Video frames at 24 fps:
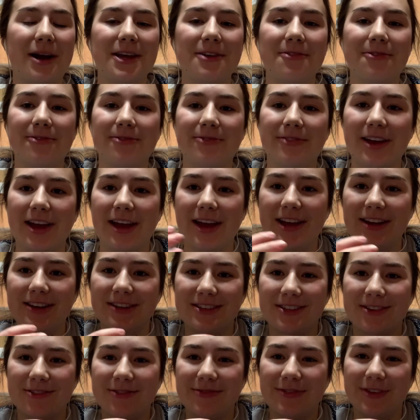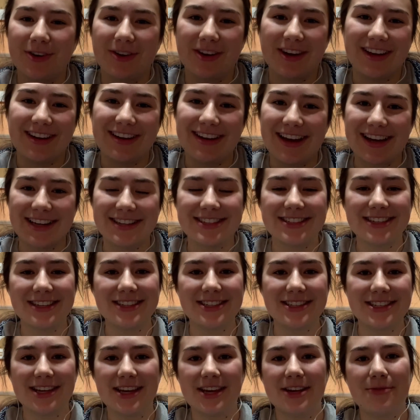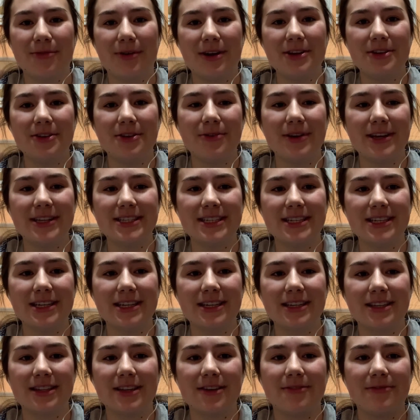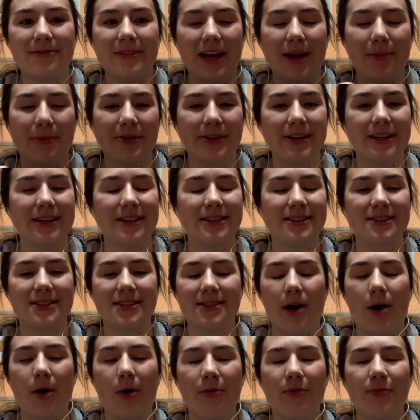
fit and to feel connected to NYUAD and the family itself.